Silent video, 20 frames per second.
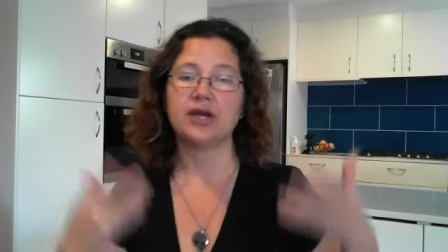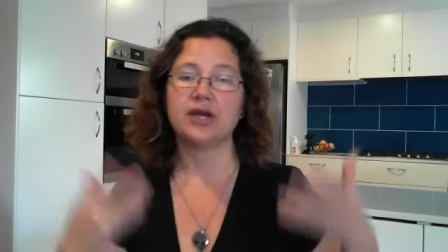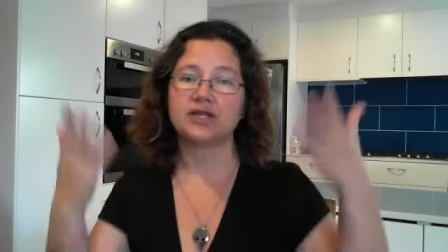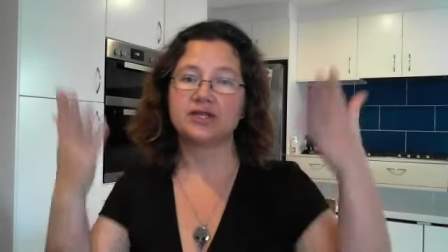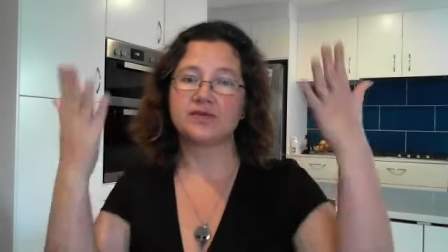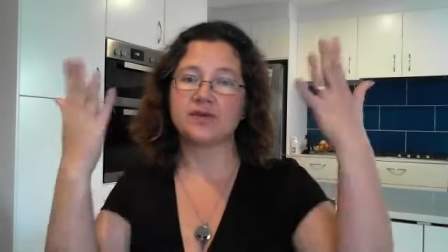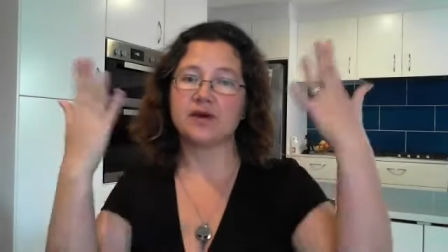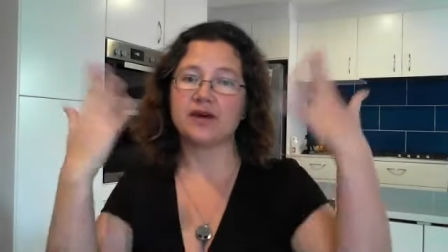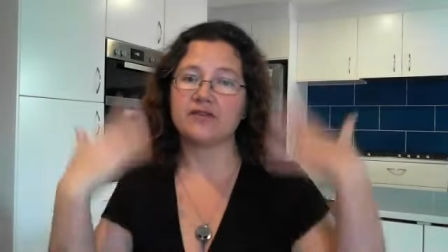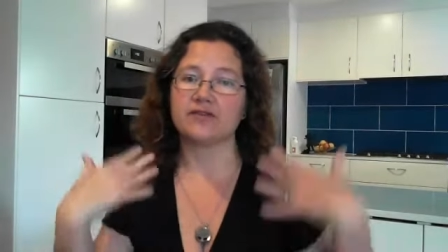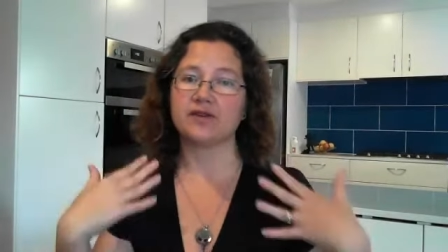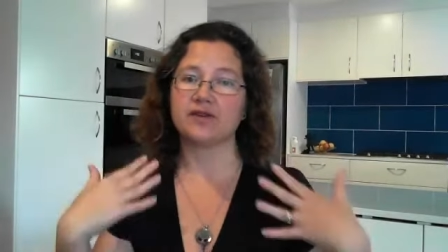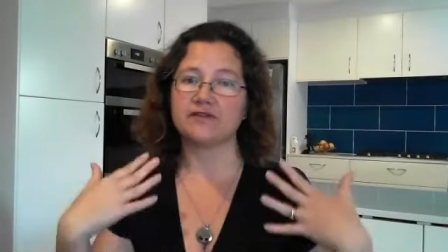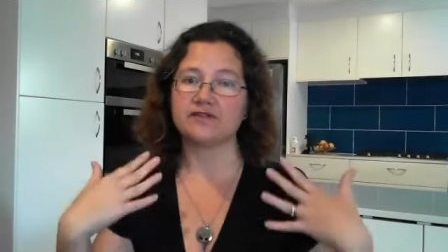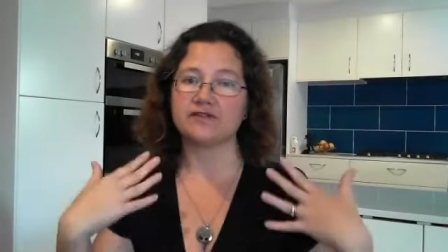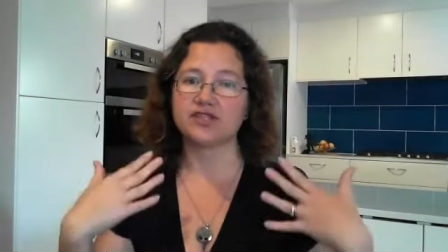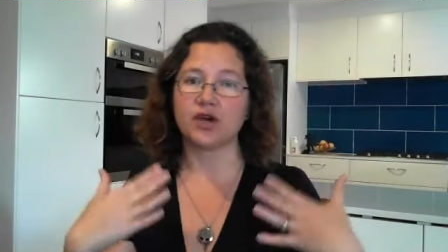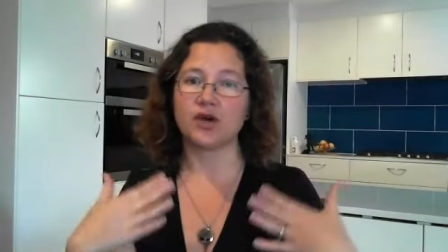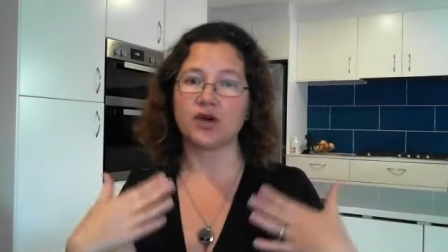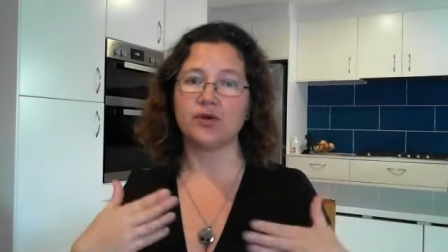So after
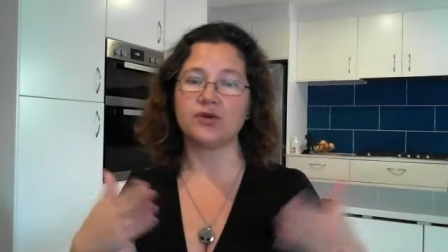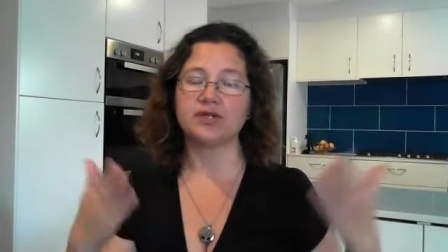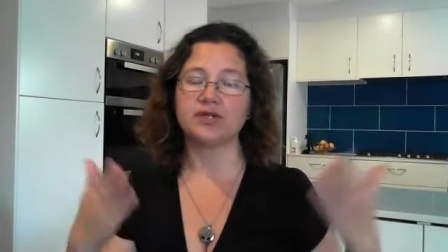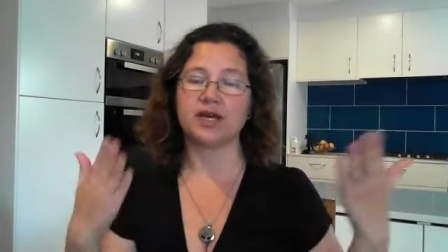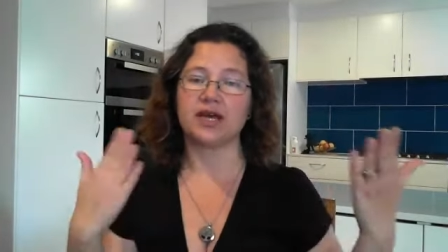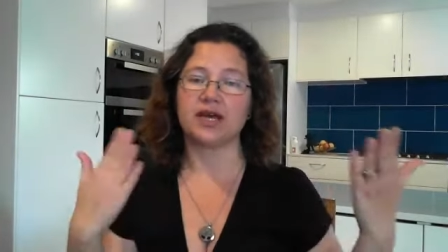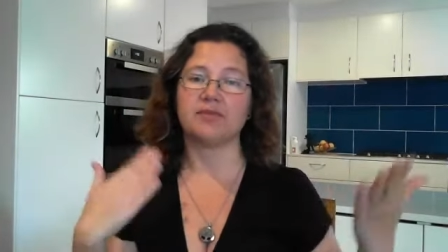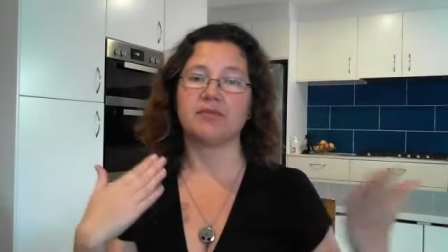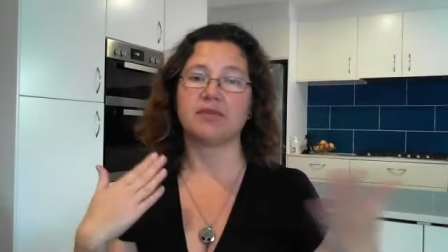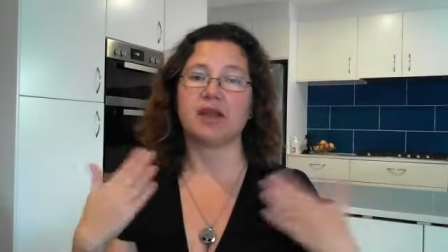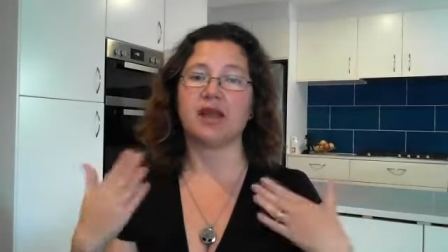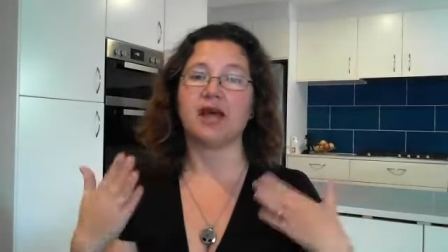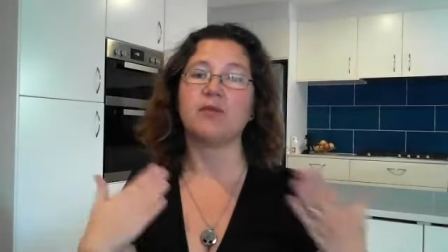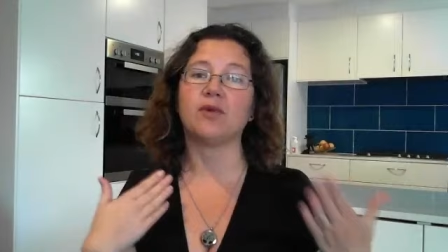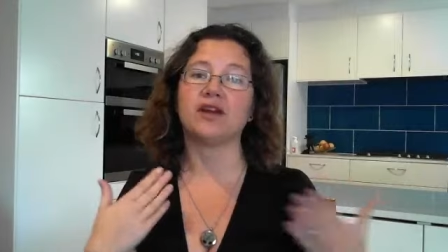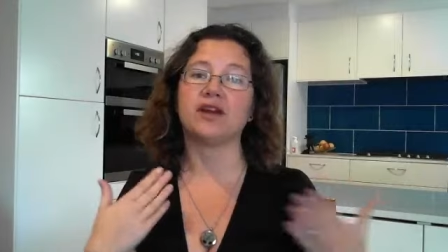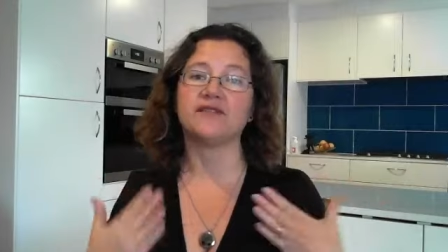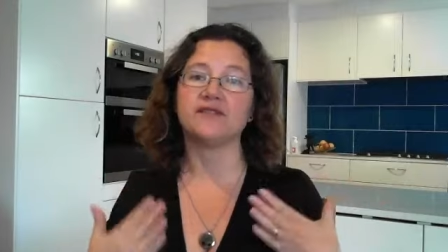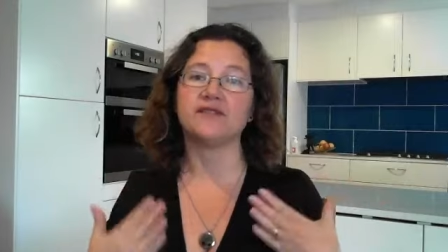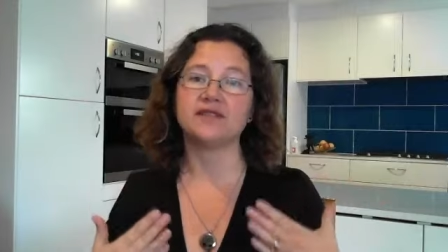I've toned, I apply
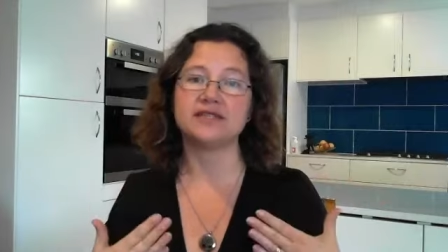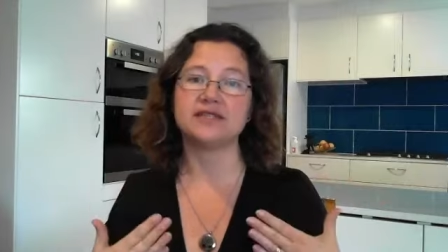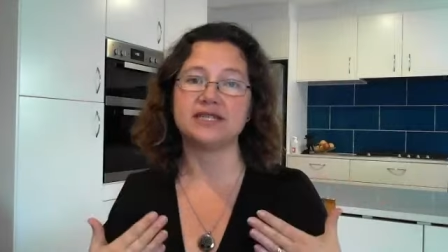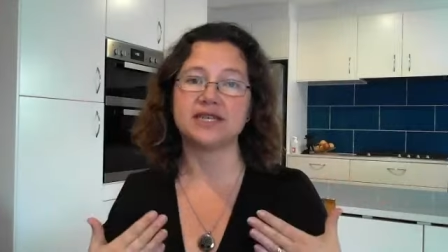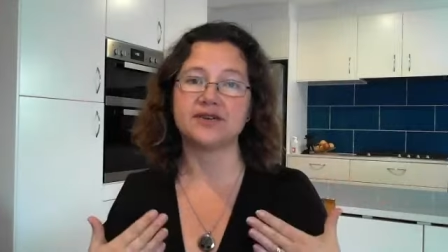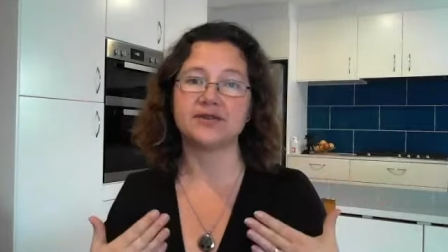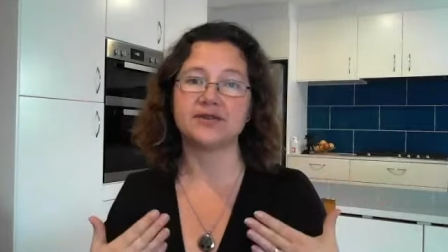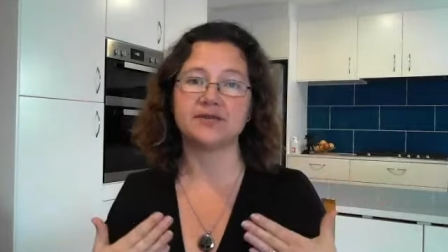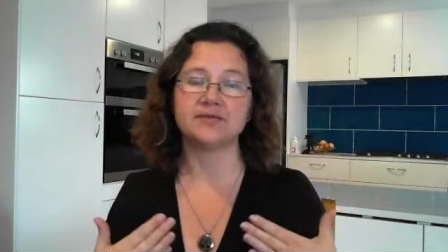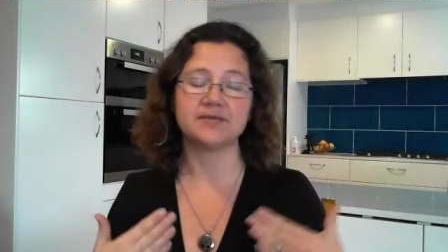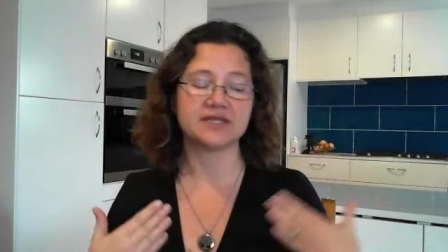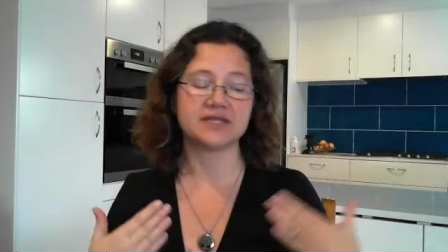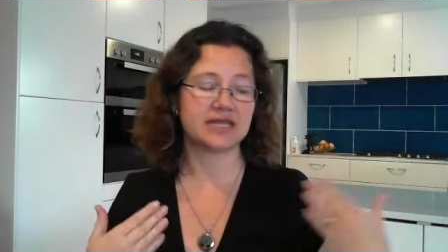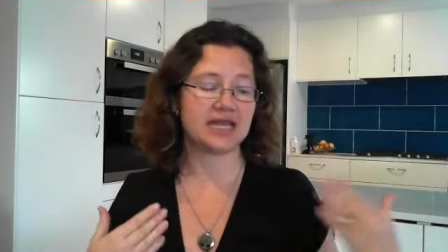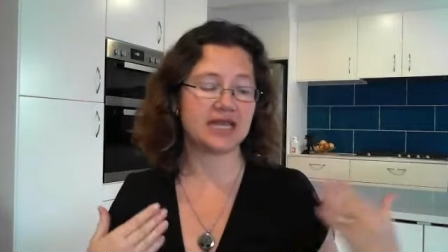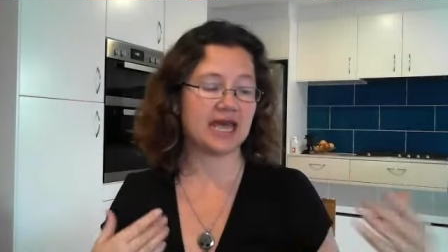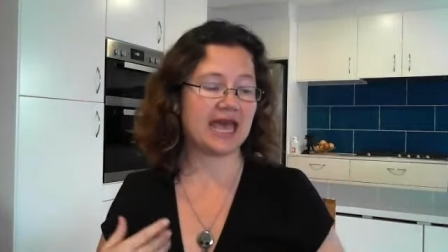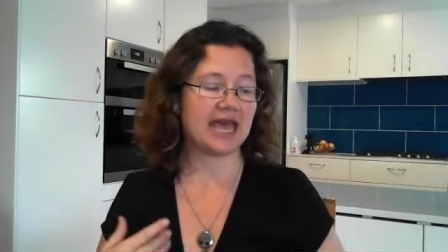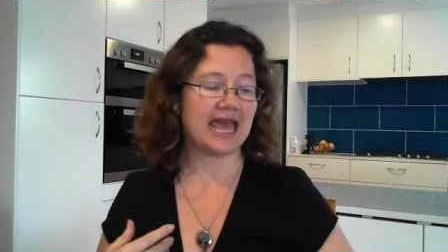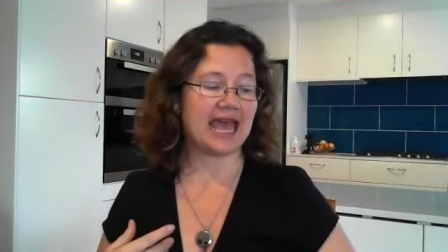one of the serums
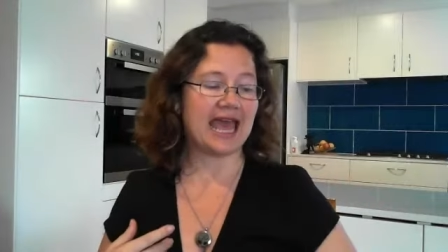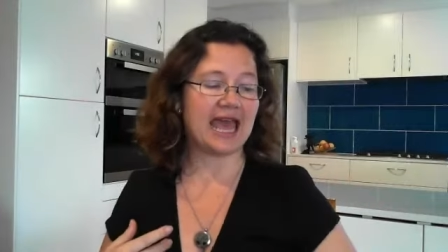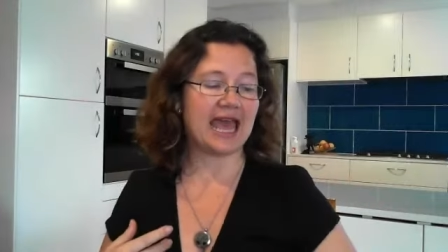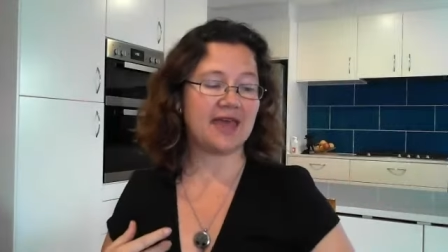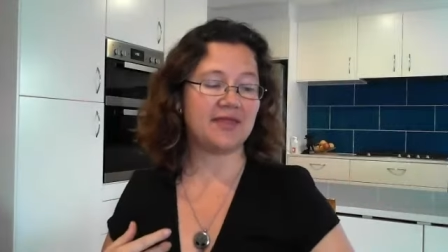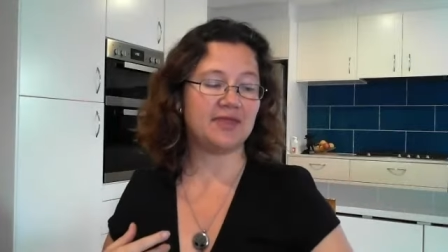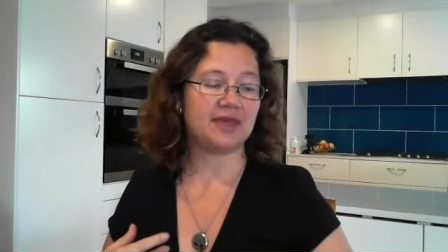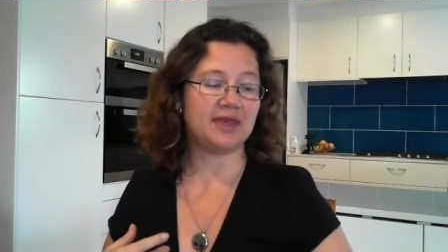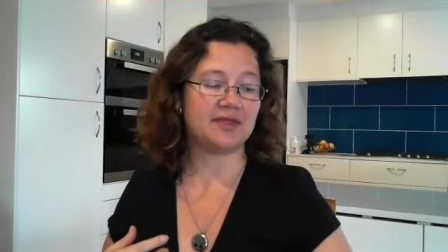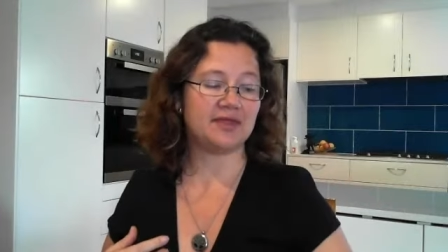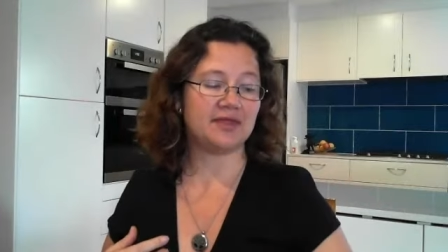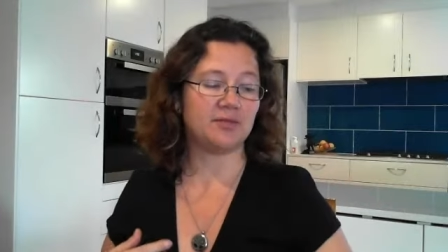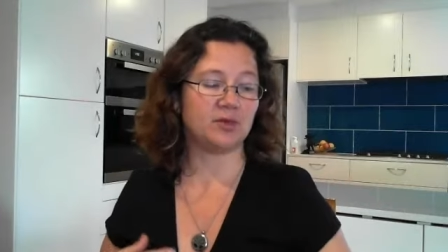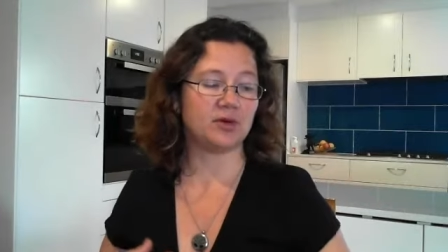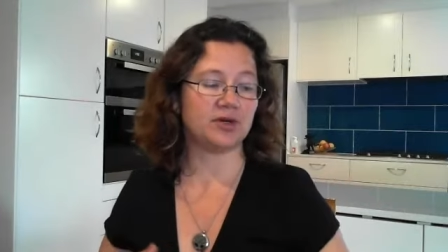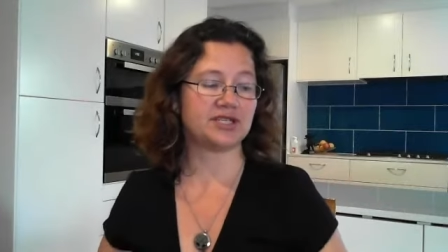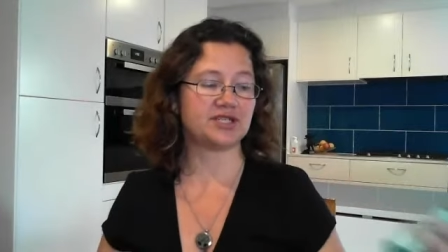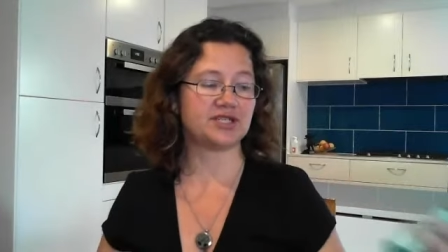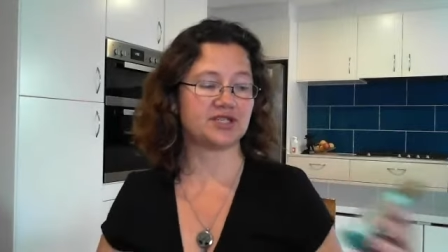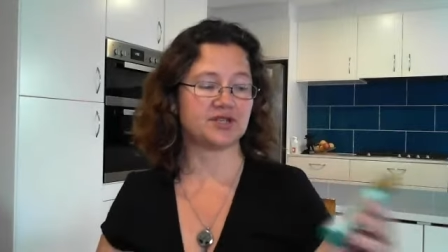and then the
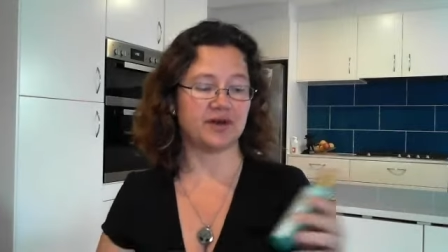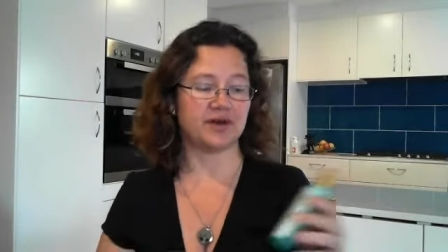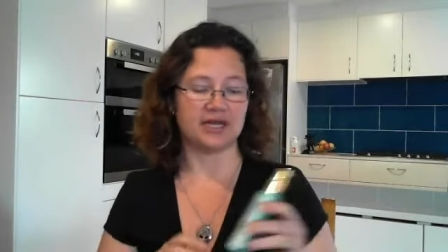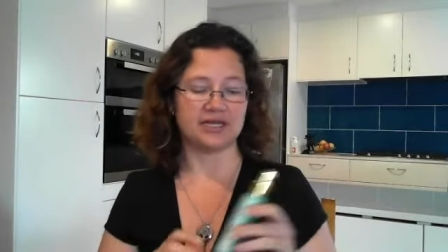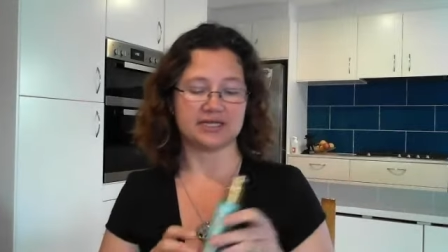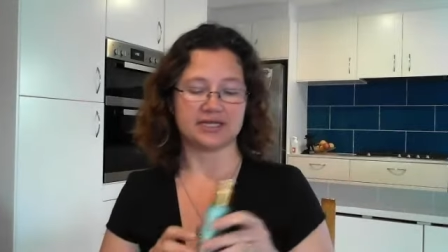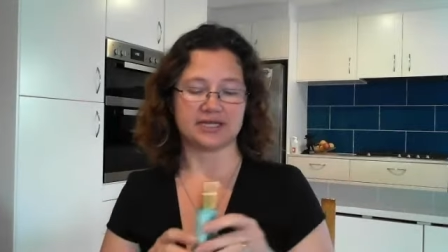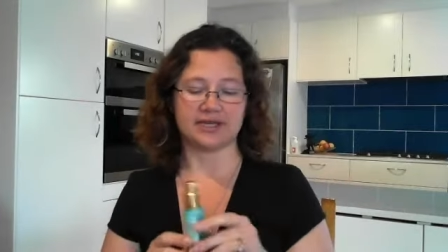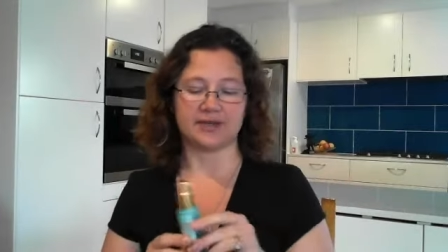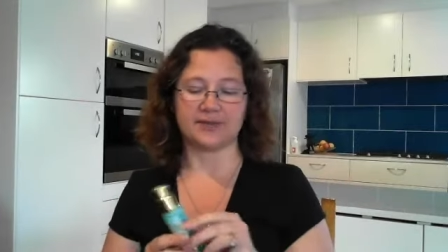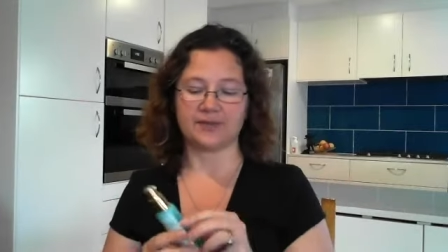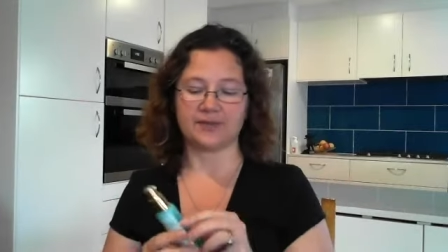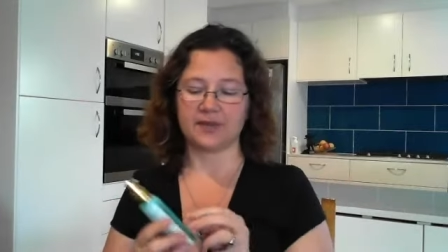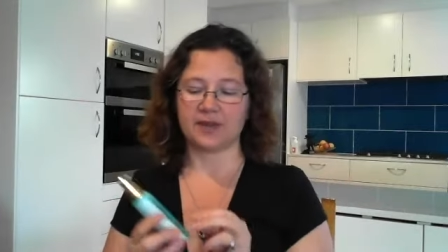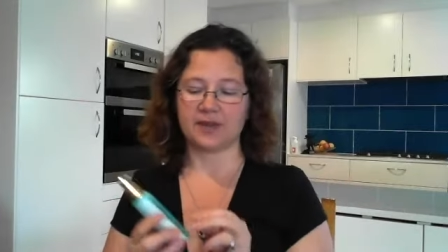moisturizer.